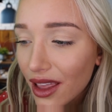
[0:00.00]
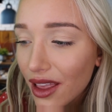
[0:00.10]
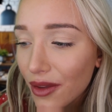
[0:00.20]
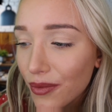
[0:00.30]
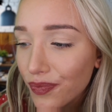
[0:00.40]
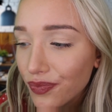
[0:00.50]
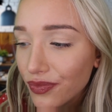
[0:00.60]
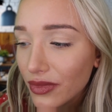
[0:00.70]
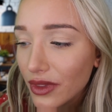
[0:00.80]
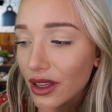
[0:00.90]

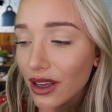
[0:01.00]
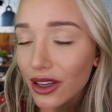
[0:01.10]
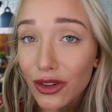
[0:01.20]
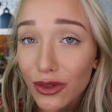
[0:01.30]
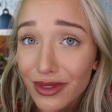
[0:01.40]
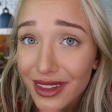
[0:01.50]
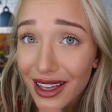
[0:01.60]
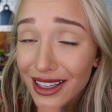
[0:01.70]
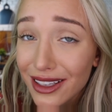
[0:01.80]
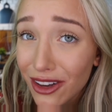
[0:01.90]

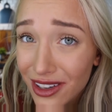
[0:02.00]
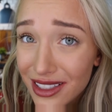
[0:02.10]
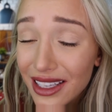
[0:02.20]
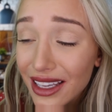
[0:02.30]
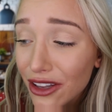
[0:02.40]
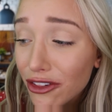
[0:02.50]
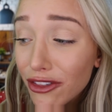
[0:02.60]
that can honestly get you